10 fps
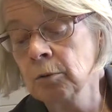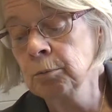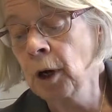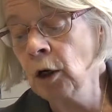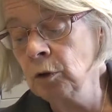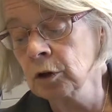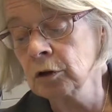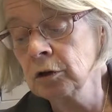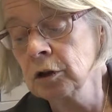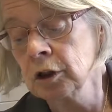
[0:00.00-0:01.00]

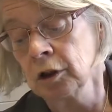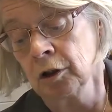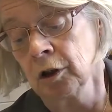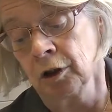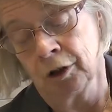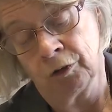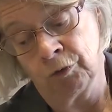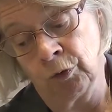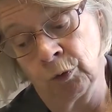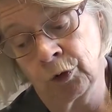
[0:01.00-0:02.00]
Poland,
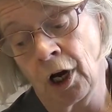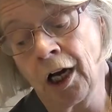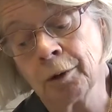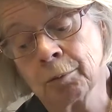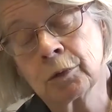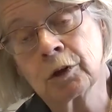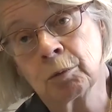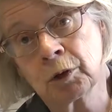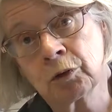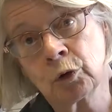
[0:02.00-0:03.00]
4 times,
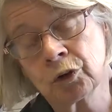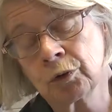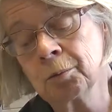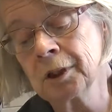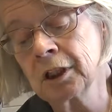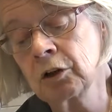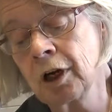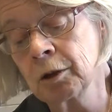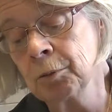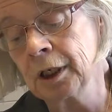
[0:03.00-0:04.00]
but of course from an
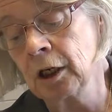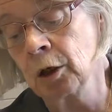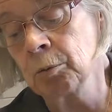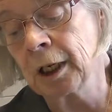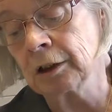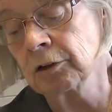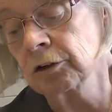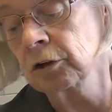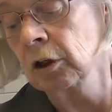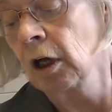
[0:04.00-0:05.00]
incredibly low base.